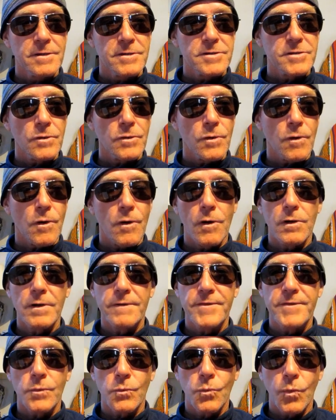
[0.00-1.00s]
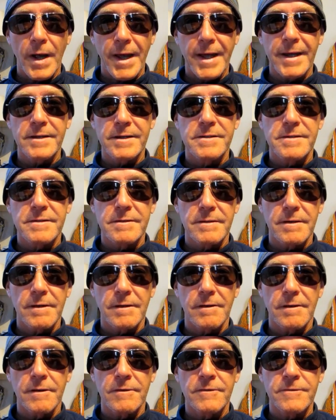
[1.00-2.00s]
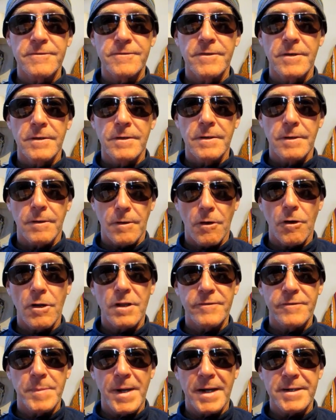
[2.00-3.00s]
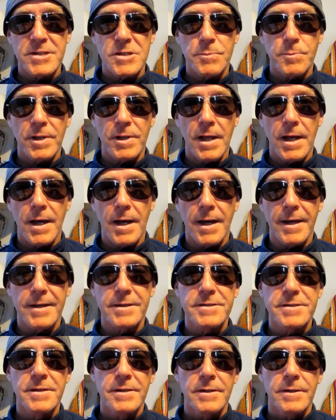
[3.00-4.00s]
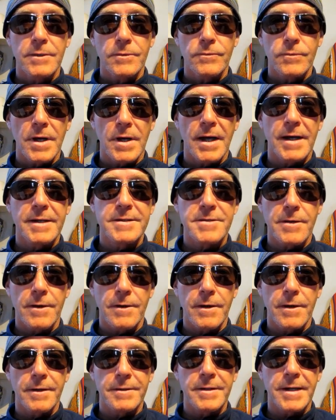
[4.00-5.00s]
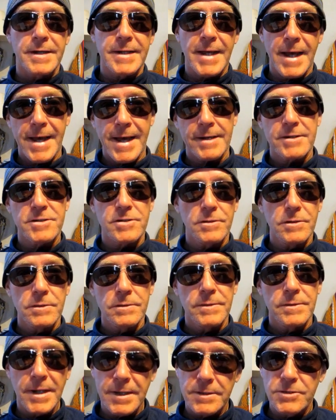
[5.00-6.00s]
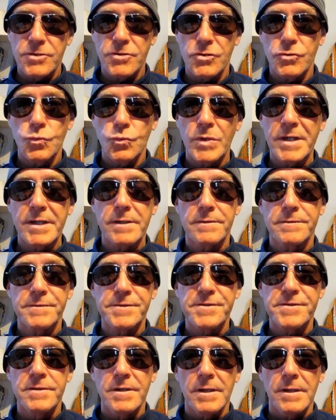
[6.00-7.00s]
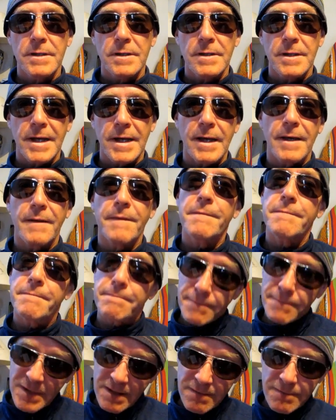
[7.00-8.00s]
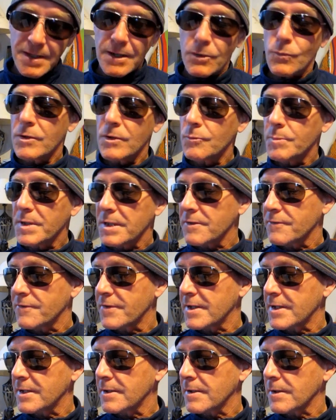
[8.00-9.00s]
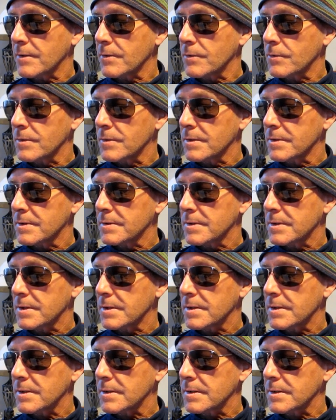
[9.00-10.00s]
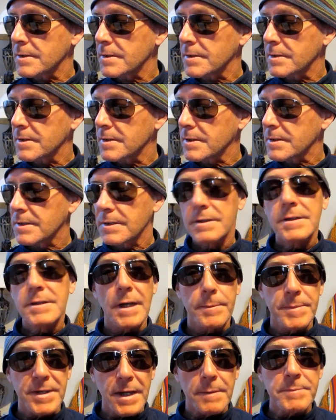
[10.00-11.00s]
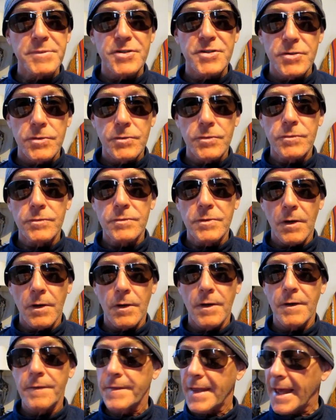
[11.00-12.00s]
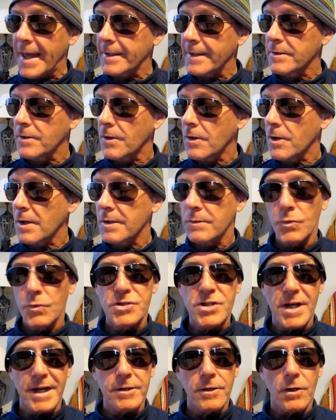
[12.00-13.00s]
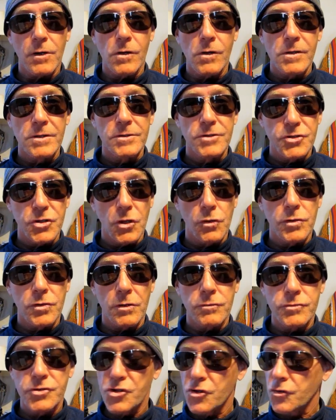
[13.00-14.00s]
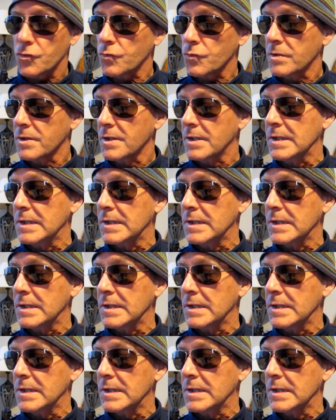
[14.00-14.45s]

So all of the weight of all of my supplies rides on an axle and two wheels. And there will be a video coming up soon on that cart, which I call Toto 2.